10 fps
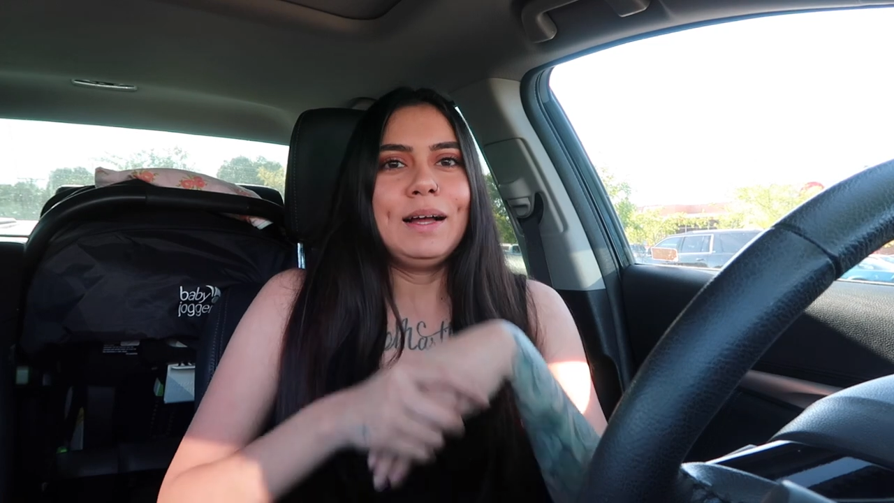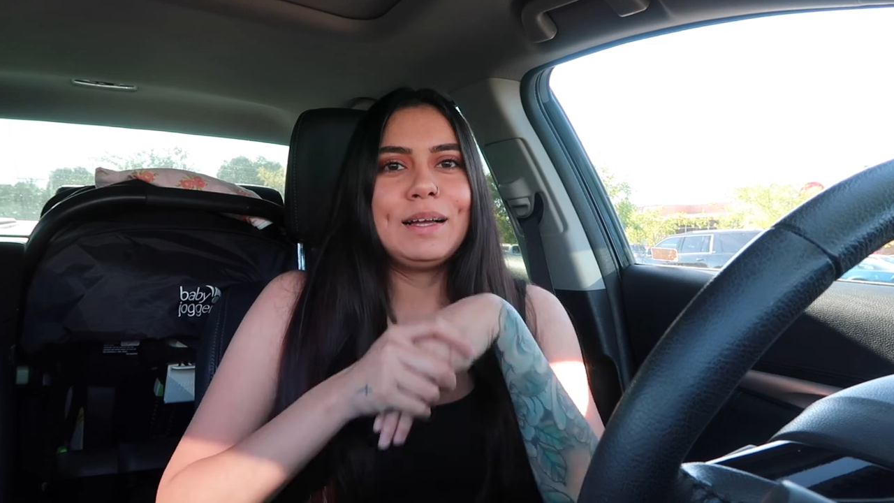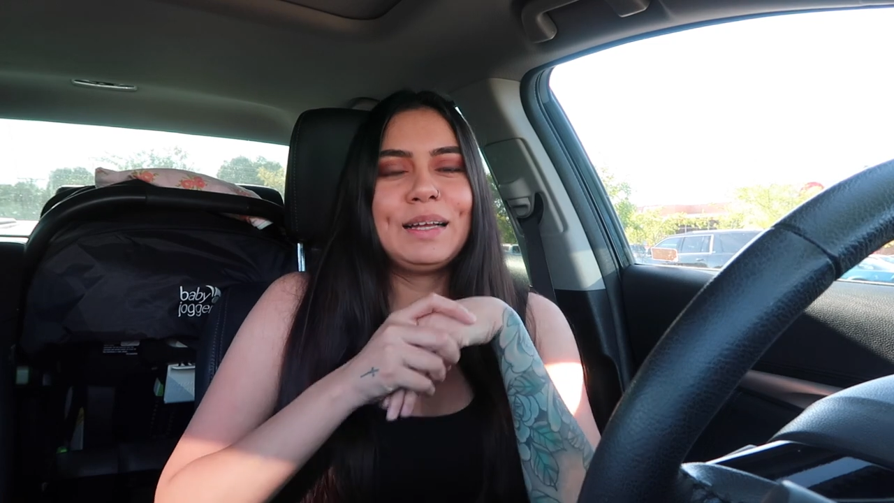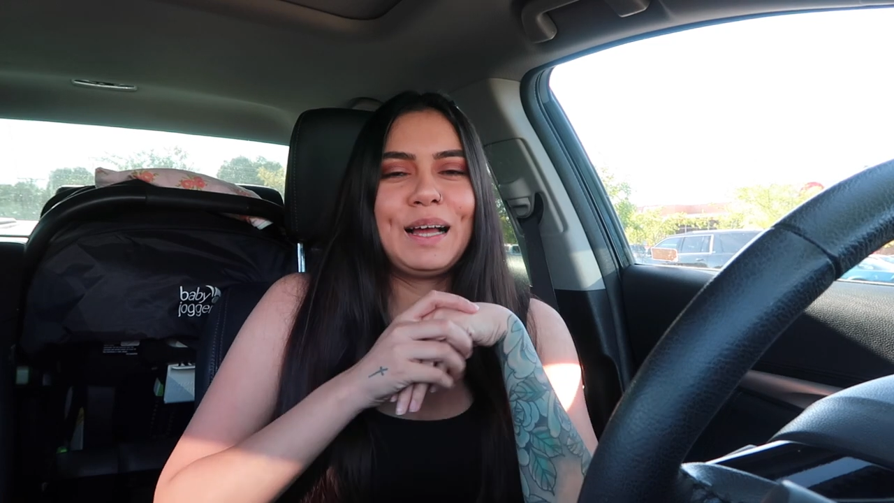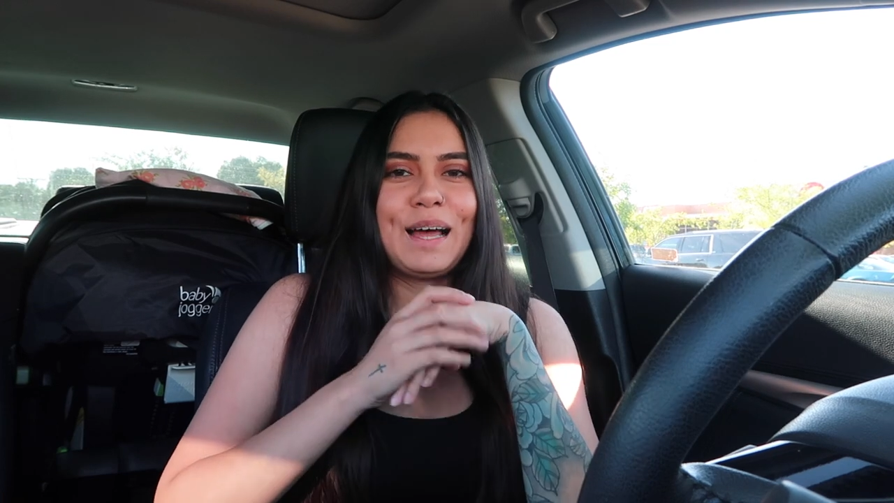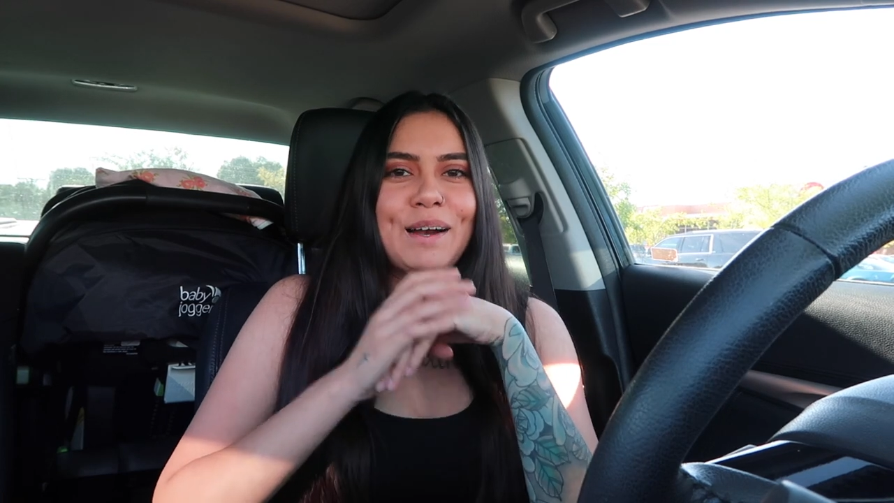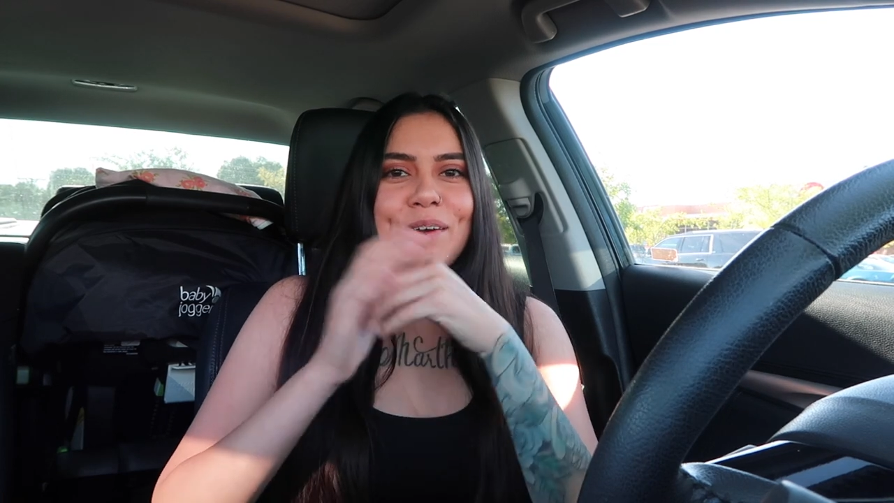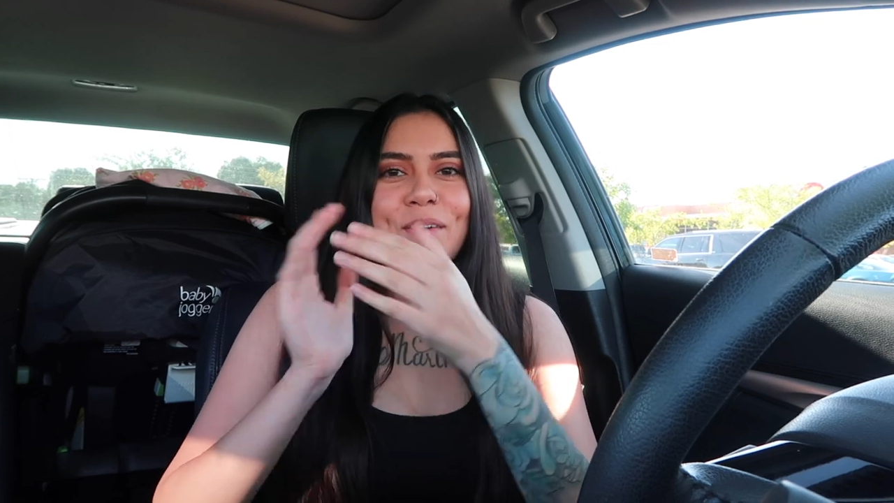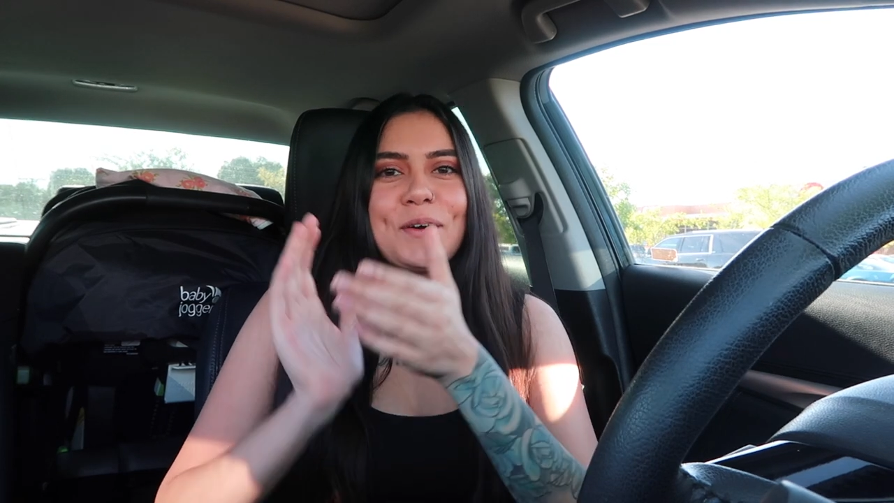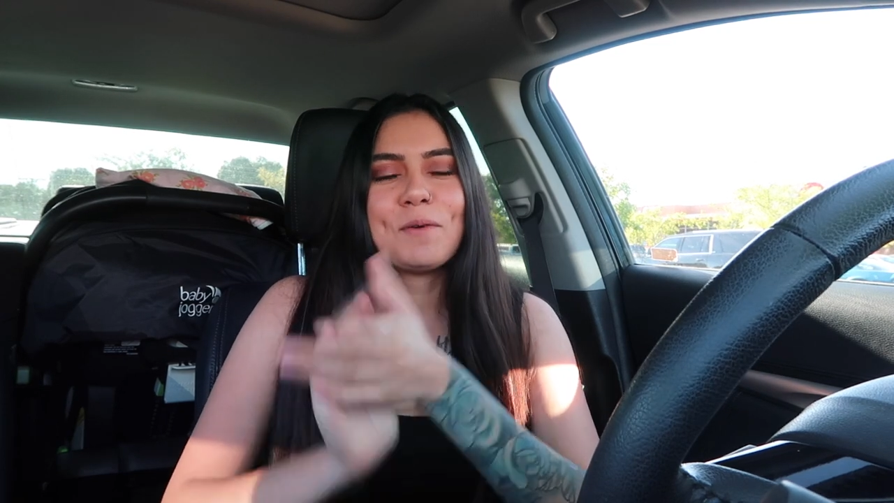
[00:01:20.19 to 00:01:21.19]
I
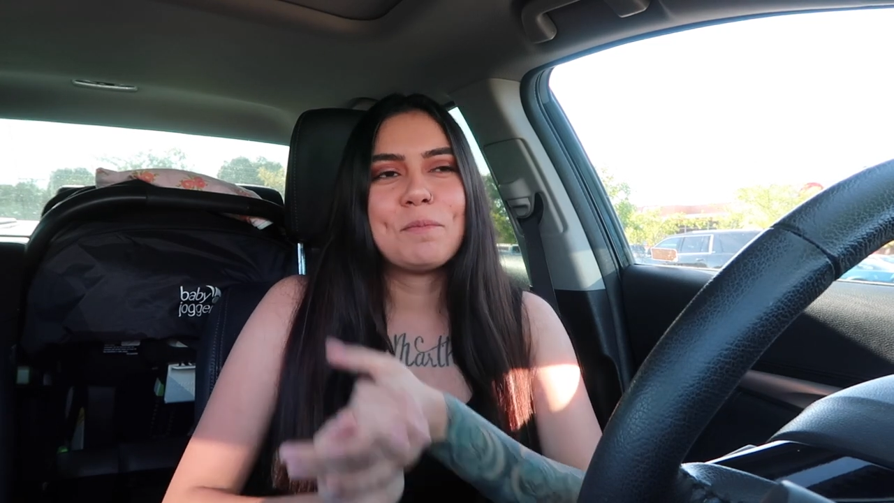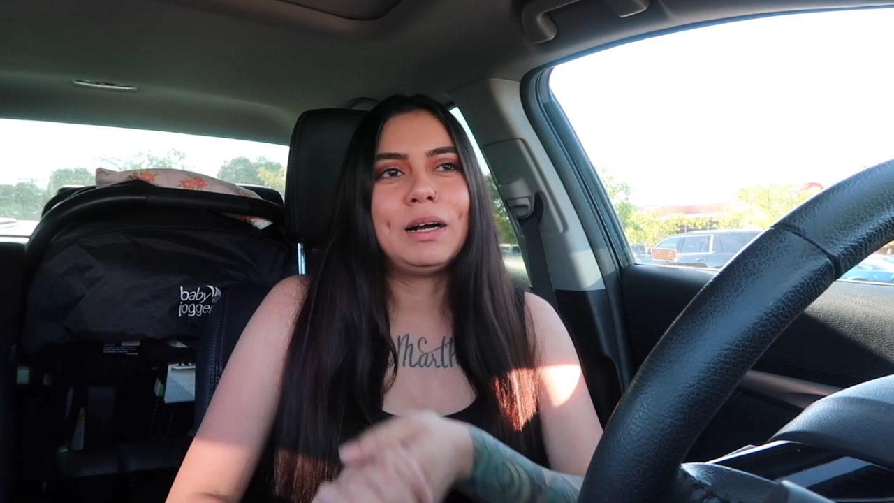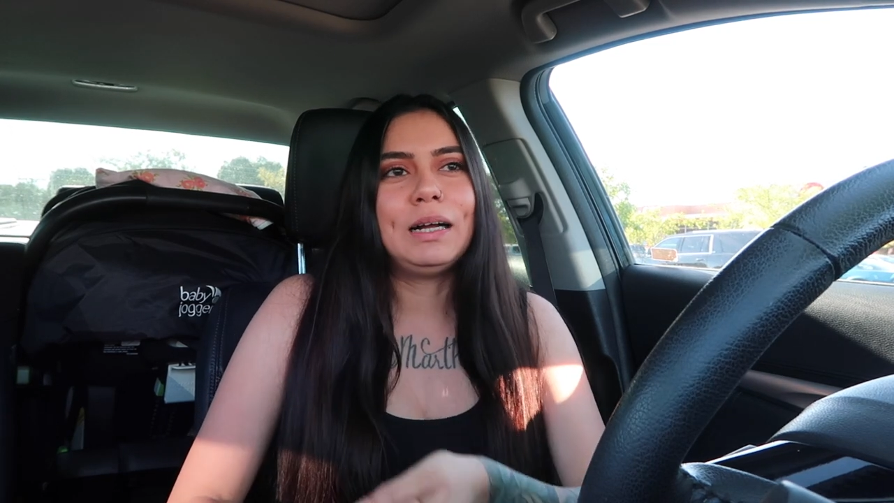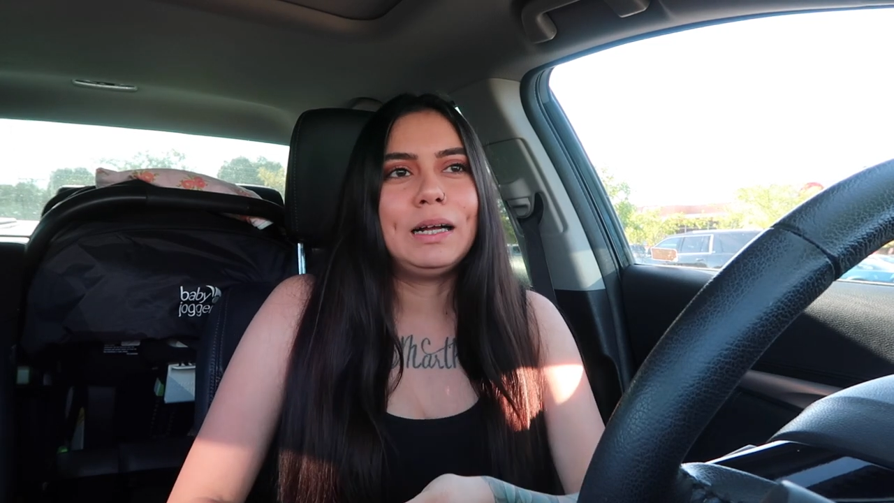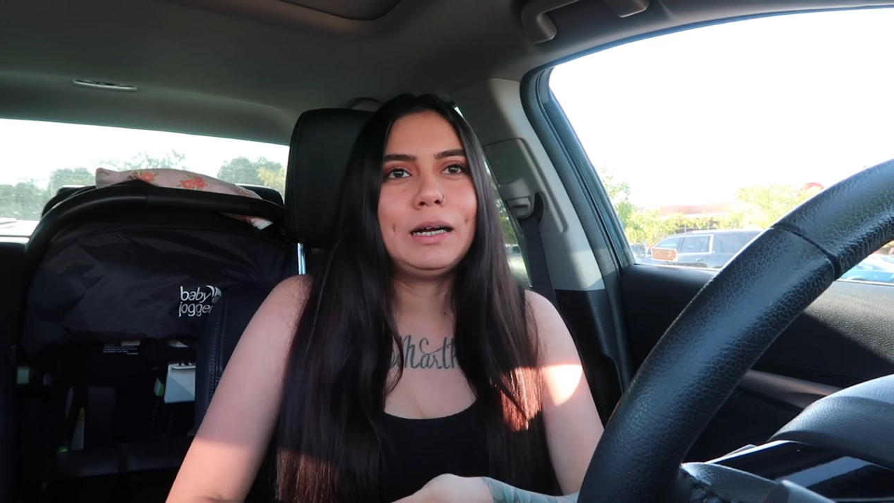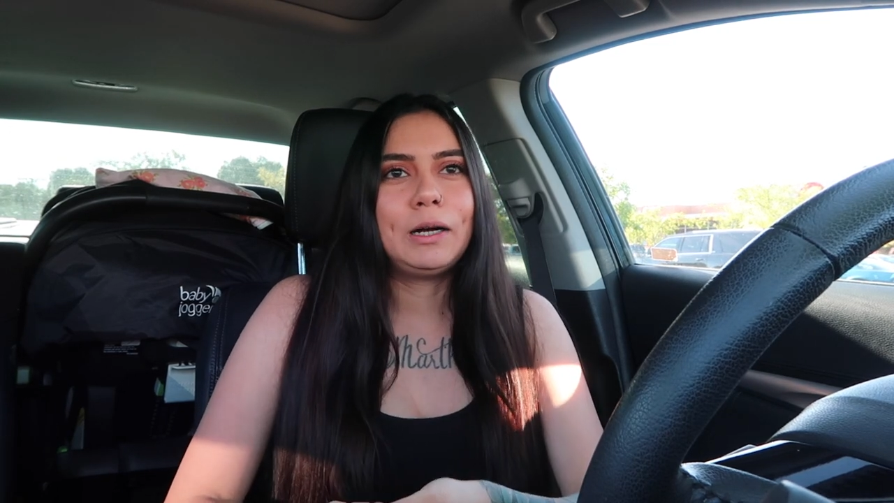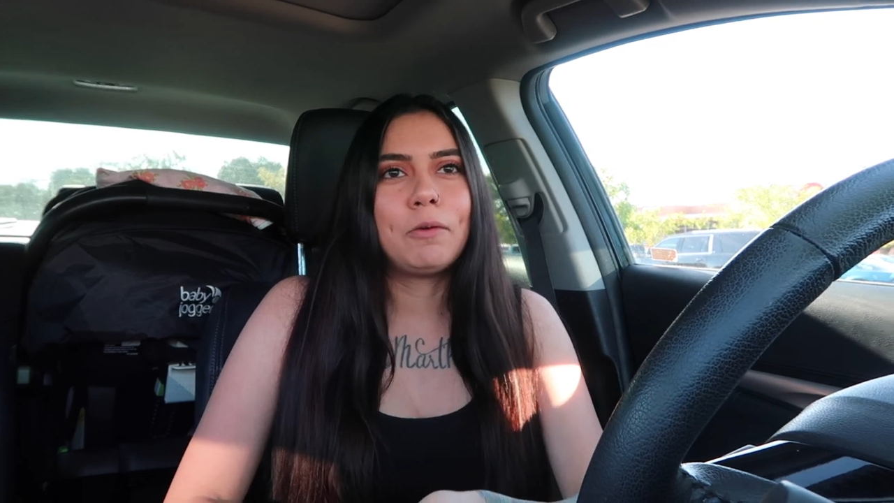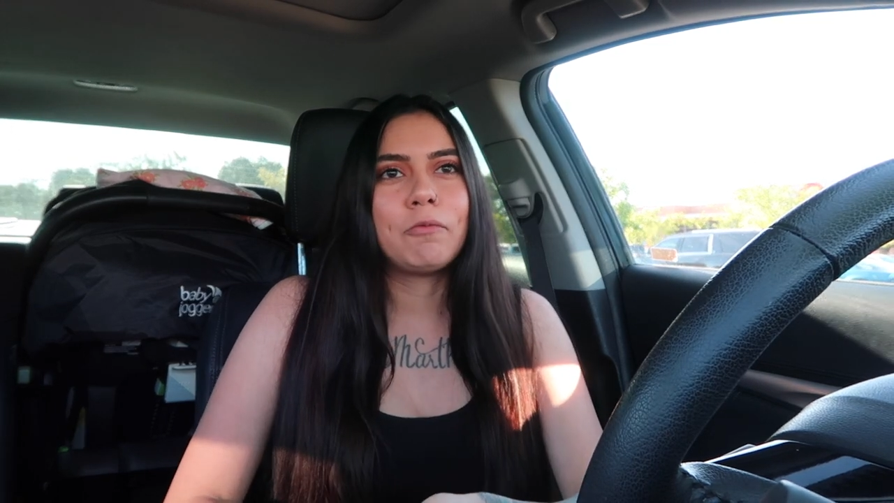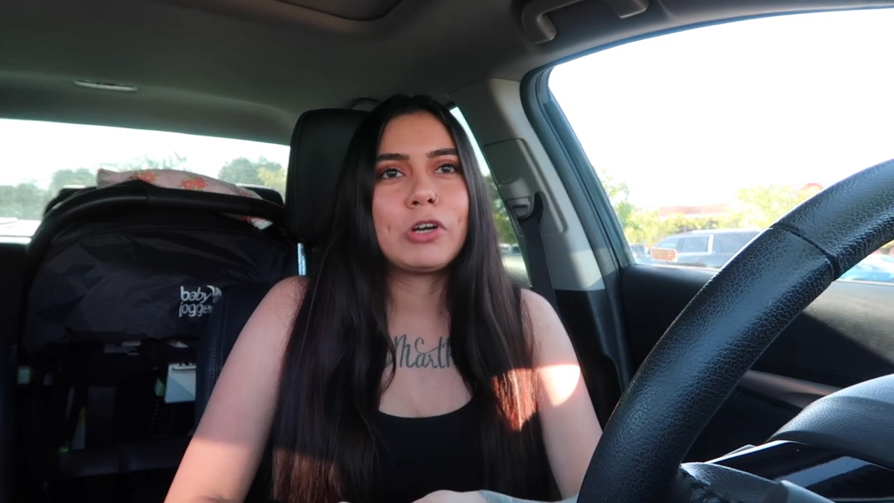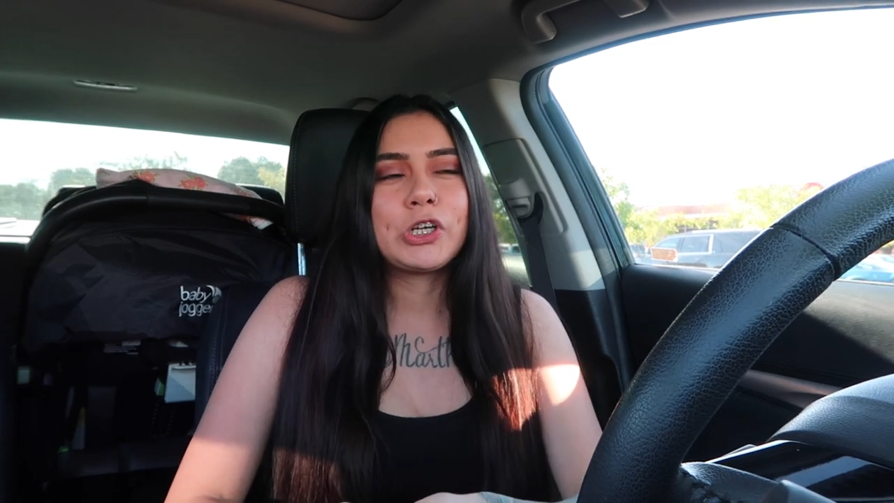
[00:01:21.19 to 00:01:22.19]
don't know,
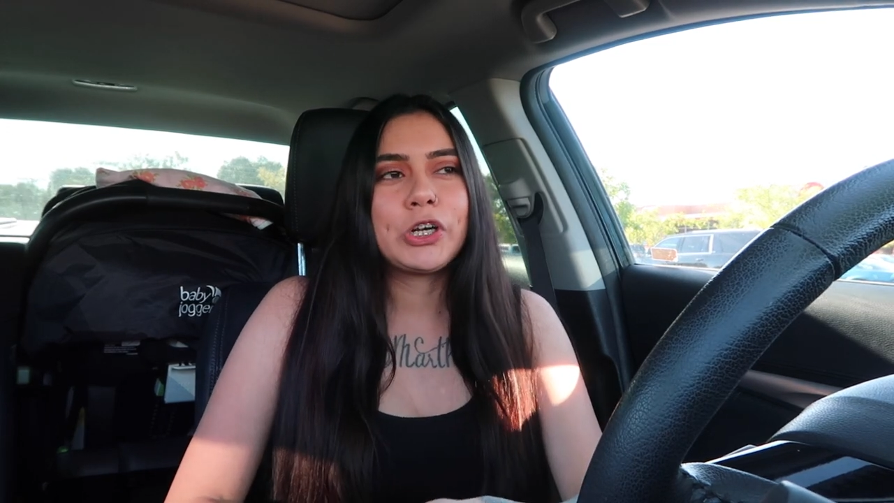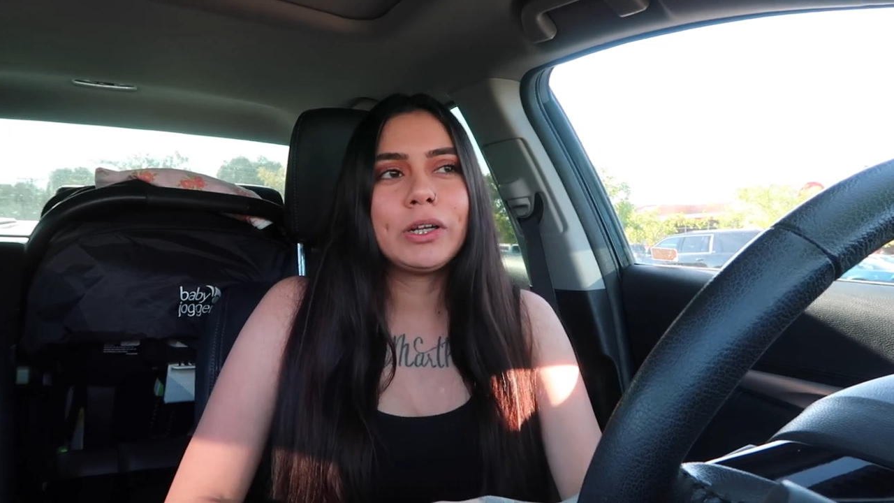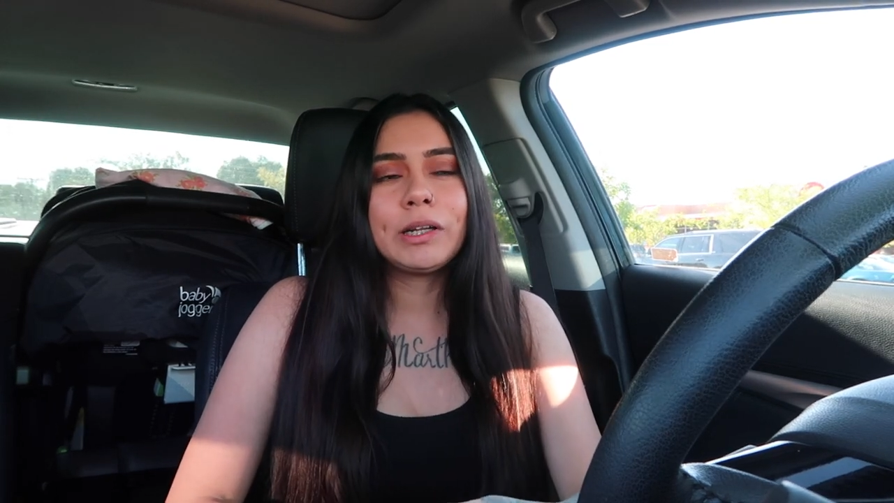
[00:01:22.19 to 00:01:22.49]
but for sure